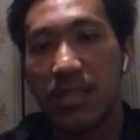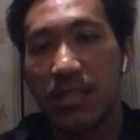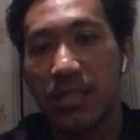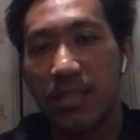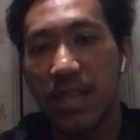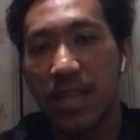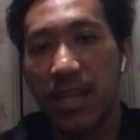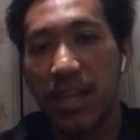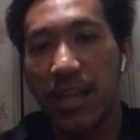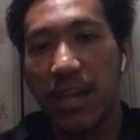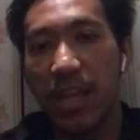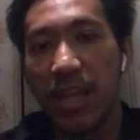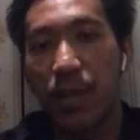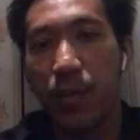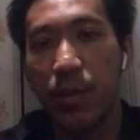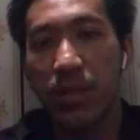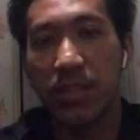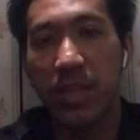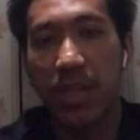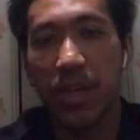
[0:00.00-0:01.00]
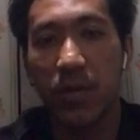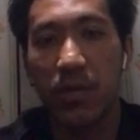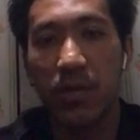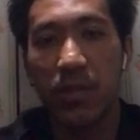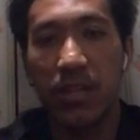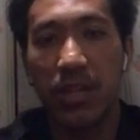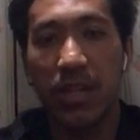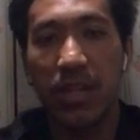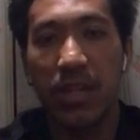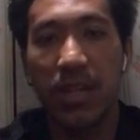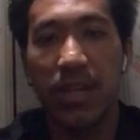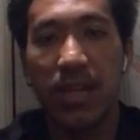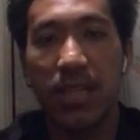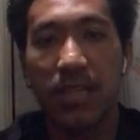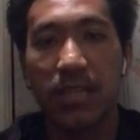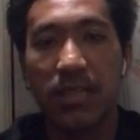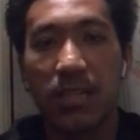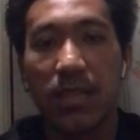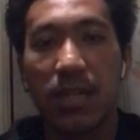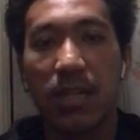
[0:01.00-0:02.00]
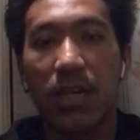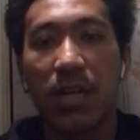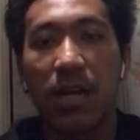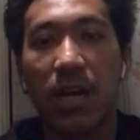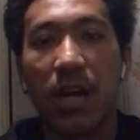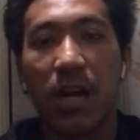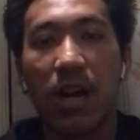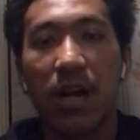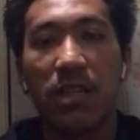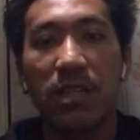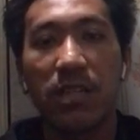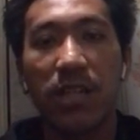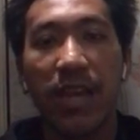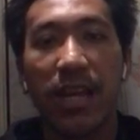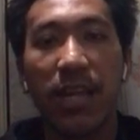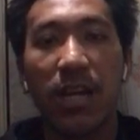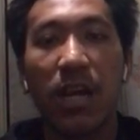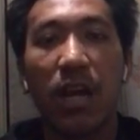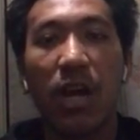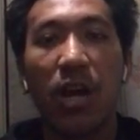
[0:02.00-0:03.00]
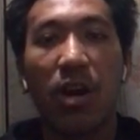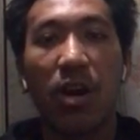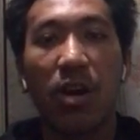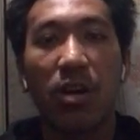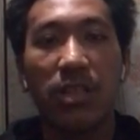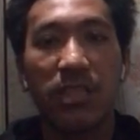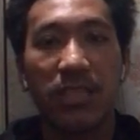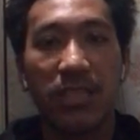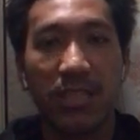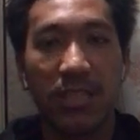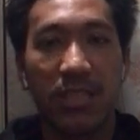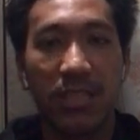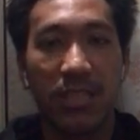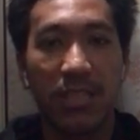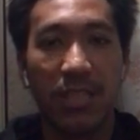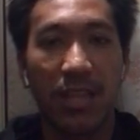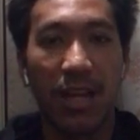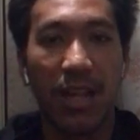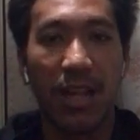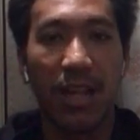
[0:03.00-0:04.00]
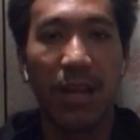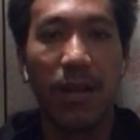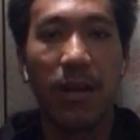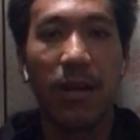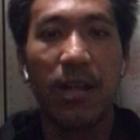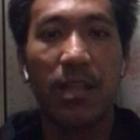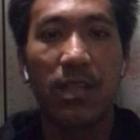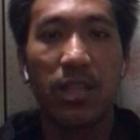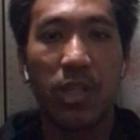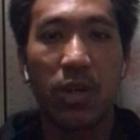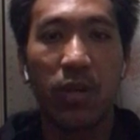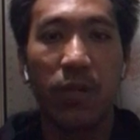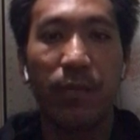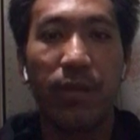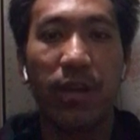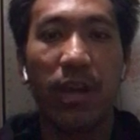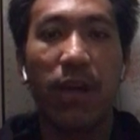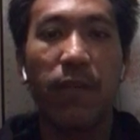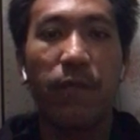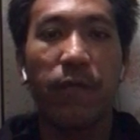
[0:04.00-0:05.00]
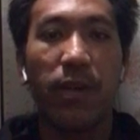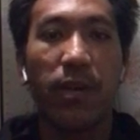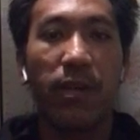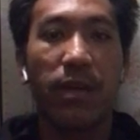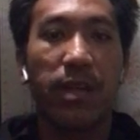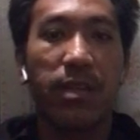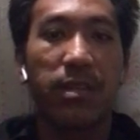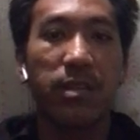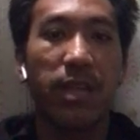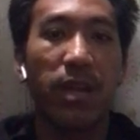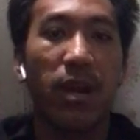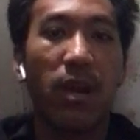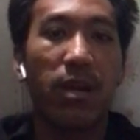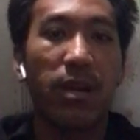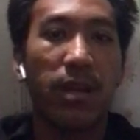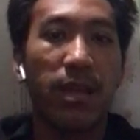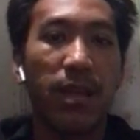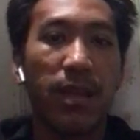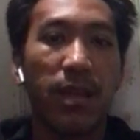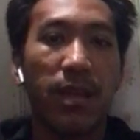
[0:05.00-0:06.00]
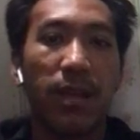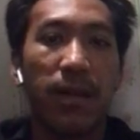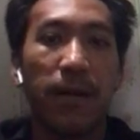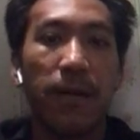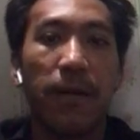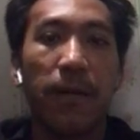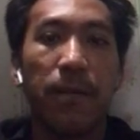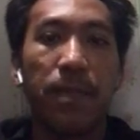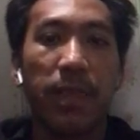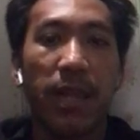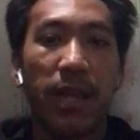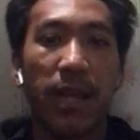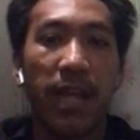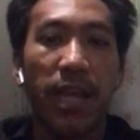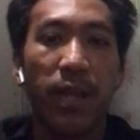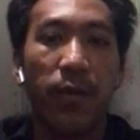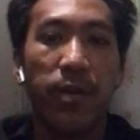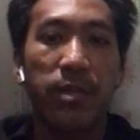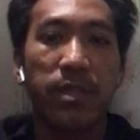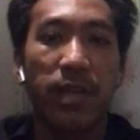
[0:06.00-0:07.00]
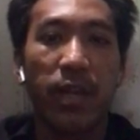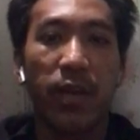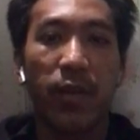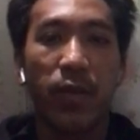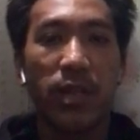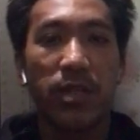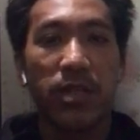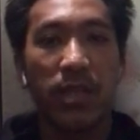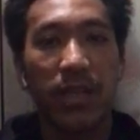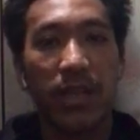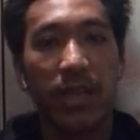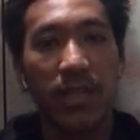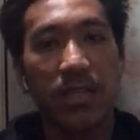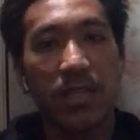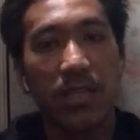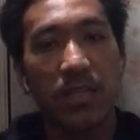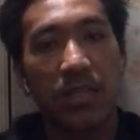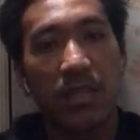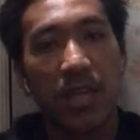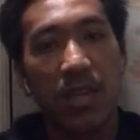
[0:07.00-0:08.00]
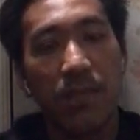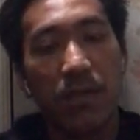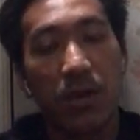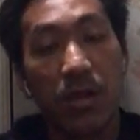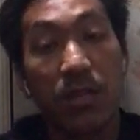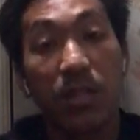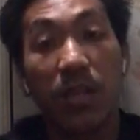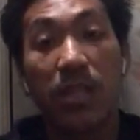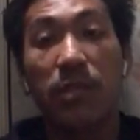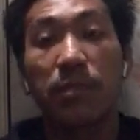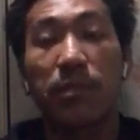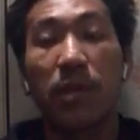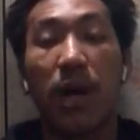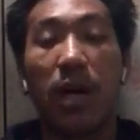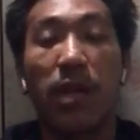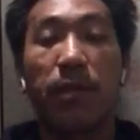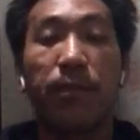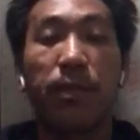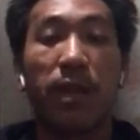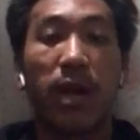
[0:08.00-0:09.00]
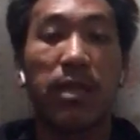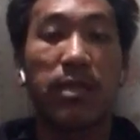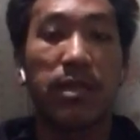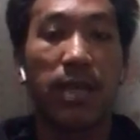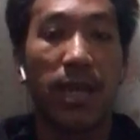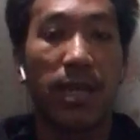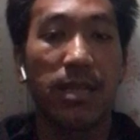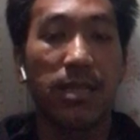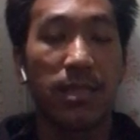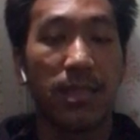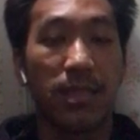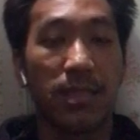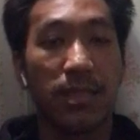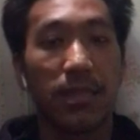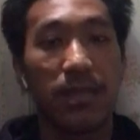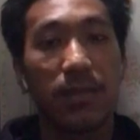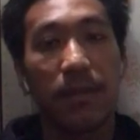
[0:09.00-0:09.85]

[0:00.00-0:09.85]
Second language acquisition is congenital. Through behaviorist theory, language acquisition is a stimulus-response process.